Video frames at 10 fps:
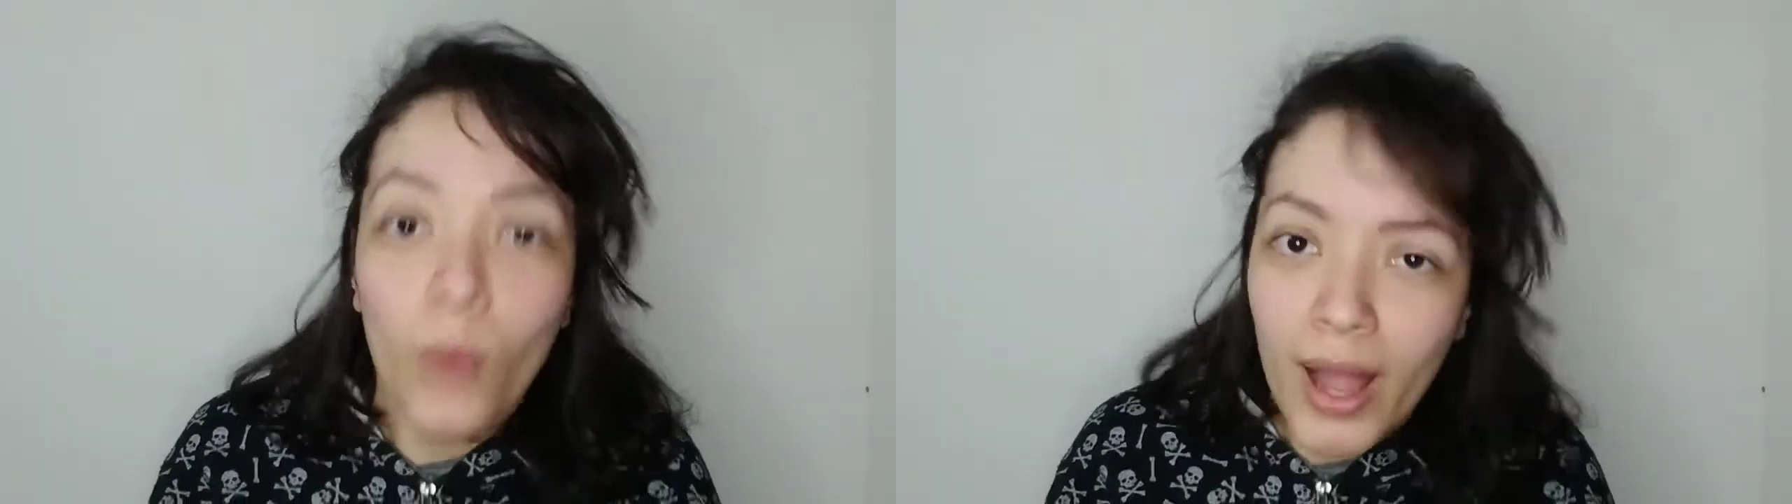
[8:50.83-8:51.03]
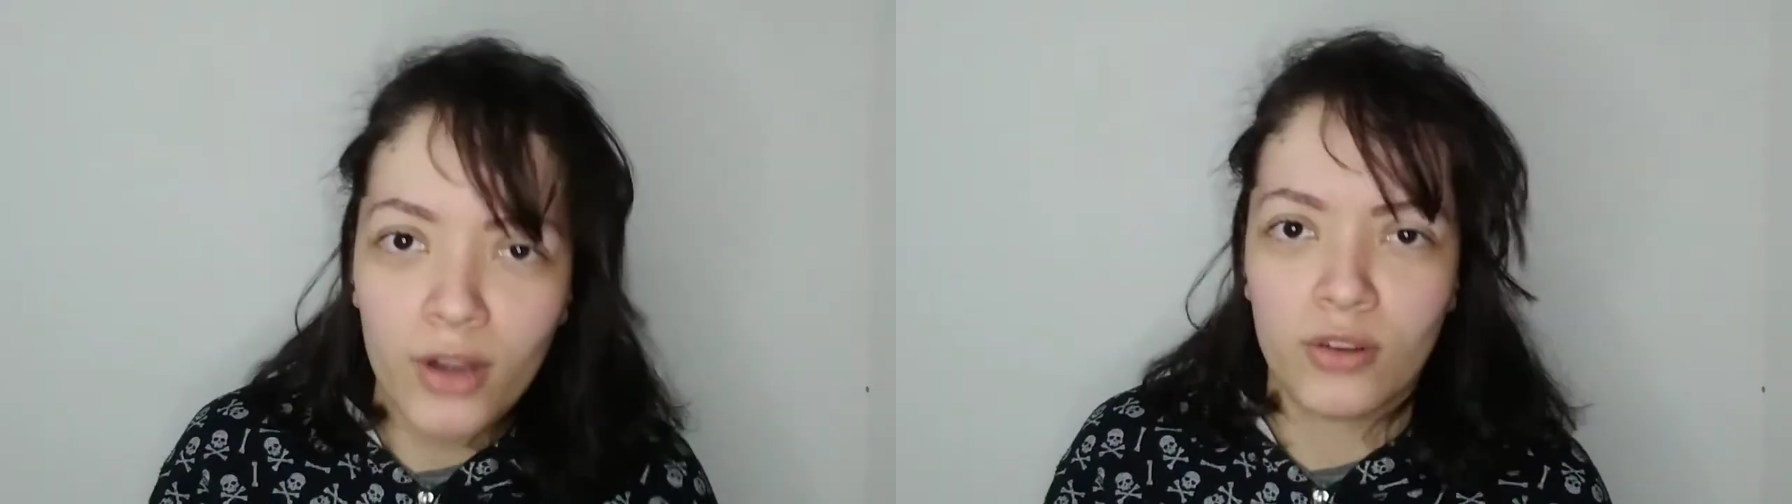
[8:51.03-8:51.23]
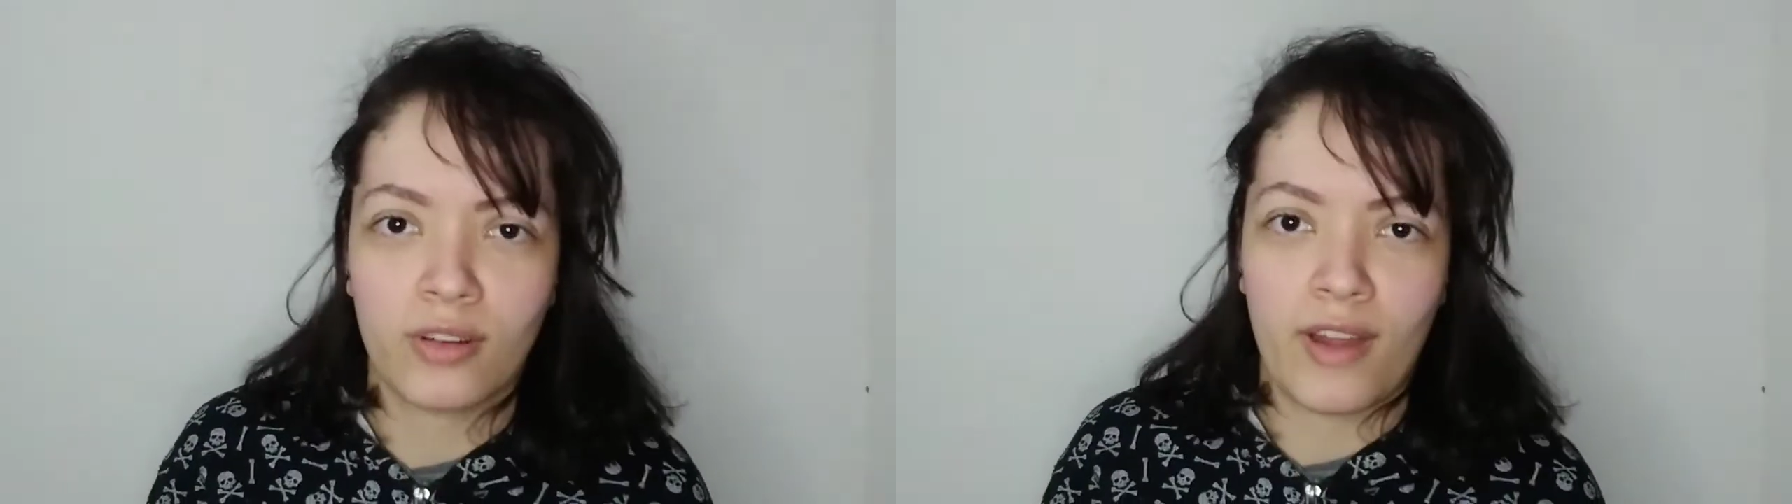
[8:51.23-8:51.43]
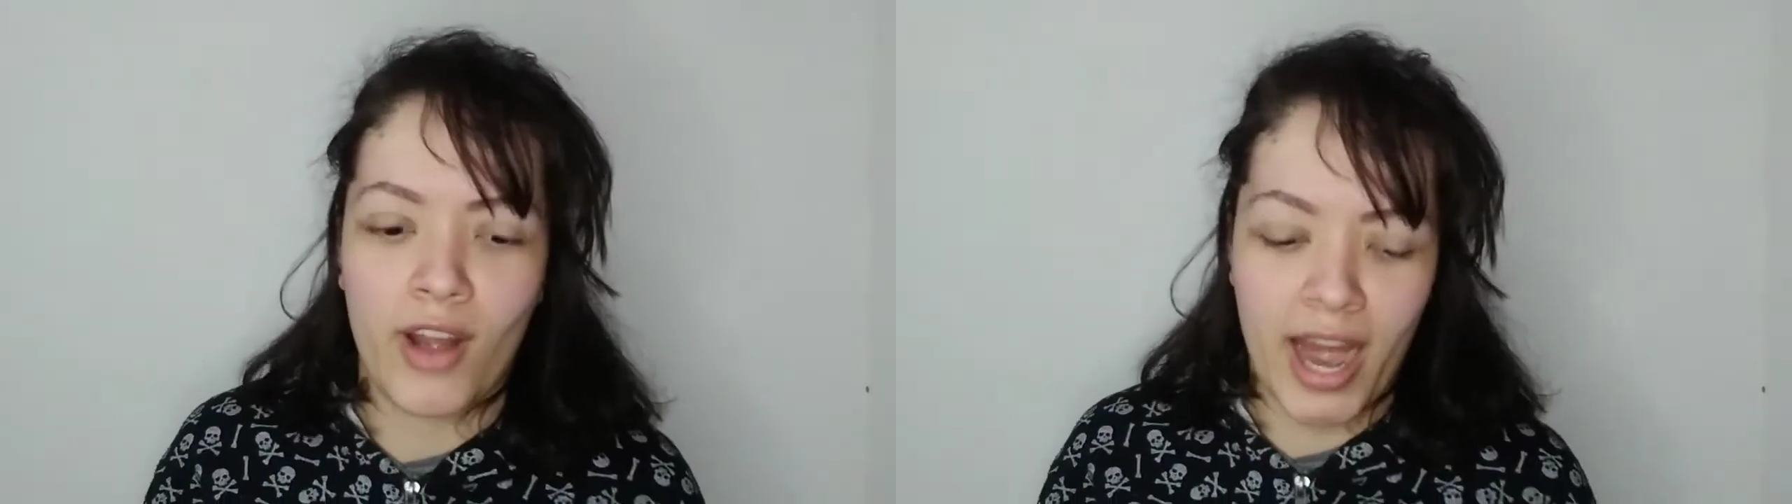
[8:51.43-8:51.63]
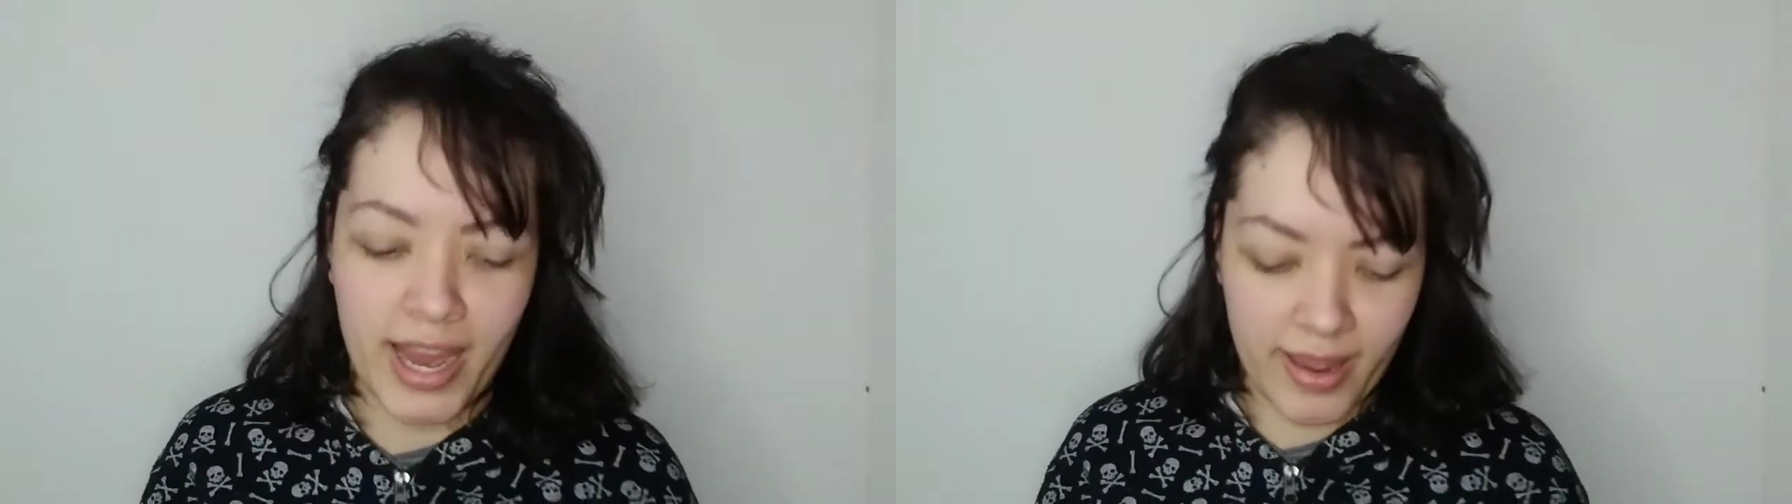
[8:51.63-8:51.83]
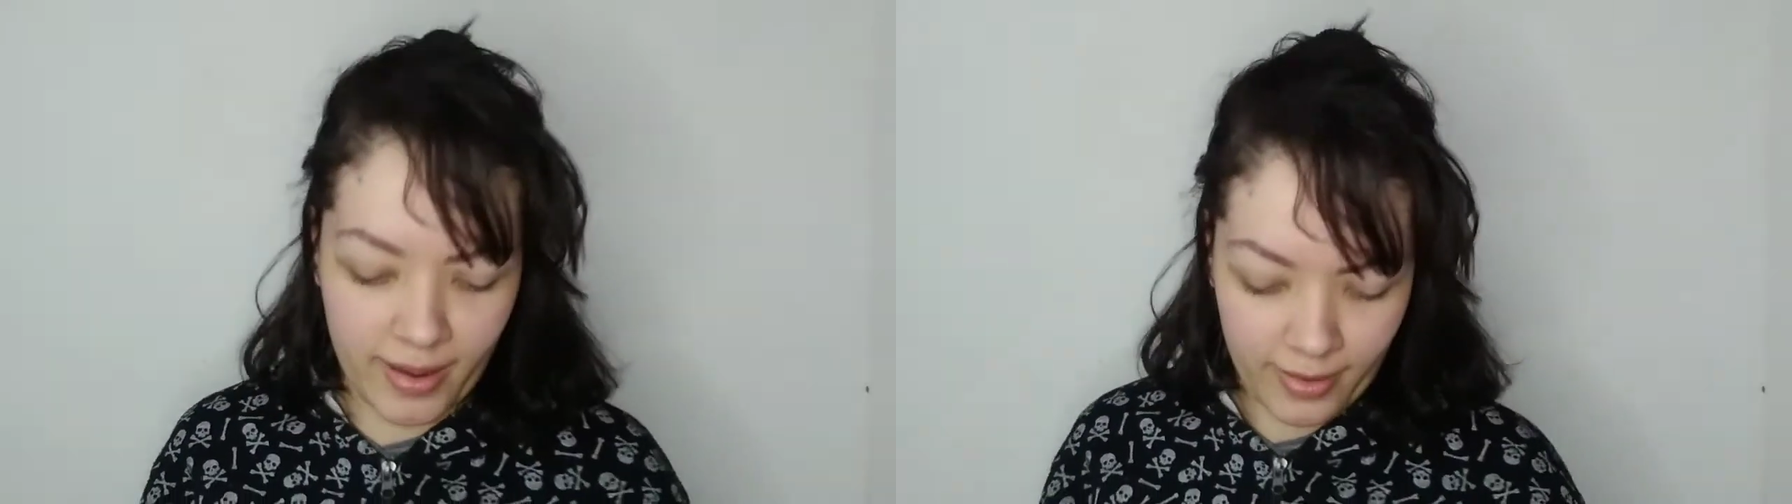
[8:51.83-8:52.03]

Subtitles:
Why are you crying?